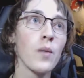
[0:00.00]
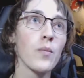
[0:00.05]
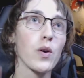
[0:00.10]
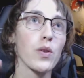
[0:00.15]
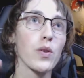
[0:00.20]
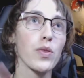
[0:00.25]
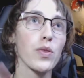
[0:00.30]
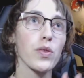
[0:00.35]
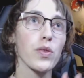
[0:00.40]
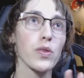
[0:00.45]

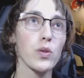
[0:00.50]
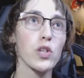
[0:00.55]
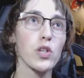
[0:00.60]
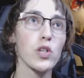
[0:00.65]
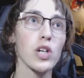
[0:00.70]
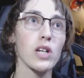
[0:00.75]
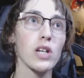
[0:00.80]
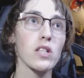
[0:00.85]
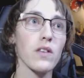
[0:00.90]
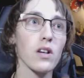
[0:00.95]
or through
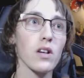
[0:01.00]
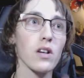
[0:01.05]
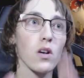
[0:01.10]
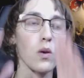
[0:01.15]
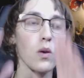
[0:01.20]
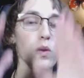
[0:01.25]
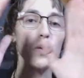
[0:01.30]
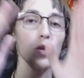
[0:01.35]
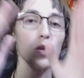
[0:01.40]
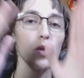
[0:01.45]
chunks of it,
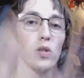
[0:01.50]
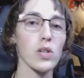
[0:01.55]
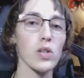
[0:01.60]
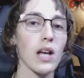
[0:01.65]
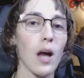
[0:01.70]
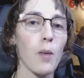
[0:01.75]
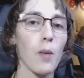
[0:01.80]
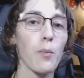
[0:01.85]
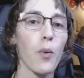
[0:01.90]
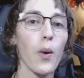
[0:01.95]
go through and just
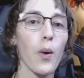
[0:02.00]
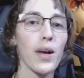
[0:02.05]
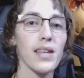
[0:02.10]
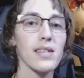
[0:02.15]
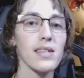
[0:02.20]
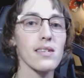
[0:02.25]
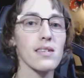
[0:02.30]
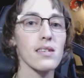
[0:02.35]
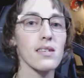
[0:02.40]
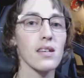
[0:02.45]
cut out
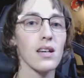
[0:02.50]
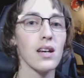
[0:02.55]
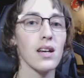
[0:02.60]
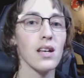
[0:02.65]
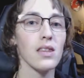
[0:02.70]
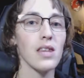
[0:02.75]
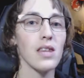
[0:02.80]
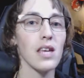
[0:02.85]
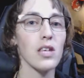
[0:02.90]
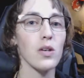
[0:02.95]
points
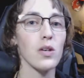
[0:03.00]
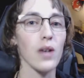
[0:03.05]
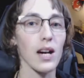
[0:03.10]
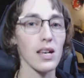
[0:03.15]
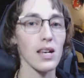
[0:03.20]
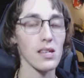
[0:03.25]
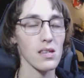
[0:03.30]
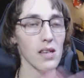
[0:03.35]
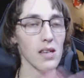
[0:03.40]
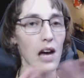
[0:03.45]
that you
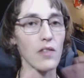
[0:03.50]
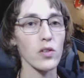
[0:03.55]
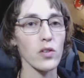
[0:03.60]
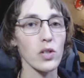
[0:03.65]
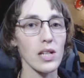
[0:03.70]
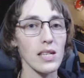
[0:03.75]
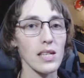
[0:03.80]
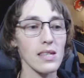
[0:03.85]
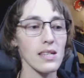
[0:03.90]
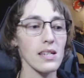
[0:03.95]
guys have
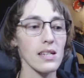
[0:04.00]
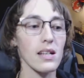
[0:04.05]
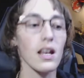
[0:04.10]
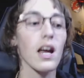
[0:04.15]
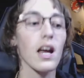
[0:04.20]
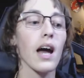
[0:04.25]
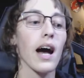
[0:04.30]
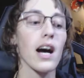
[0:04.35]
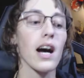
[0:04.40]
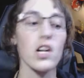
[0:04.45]
already seen.
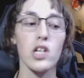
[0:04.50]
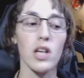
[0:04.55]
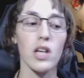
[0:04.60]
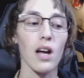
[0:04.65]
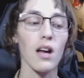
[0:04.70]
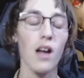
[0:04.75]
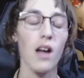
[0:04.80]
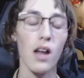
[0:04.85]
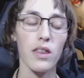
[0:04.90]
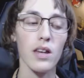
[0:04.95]

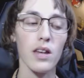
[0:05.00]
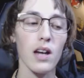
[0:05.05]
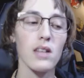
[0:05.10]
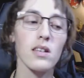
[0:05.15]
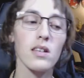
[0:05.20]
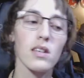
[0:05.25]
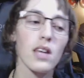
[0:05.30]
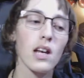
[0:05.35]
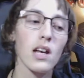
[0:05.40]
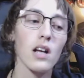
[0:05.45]
Actually, I think I
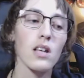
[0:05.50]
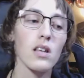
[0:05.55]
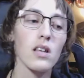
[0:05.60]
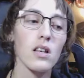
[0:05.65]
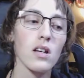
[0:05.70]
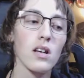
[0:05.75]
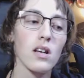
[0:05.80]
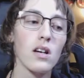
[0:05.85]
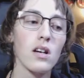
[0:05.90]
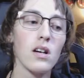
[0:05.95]
did that
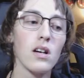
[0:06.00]
on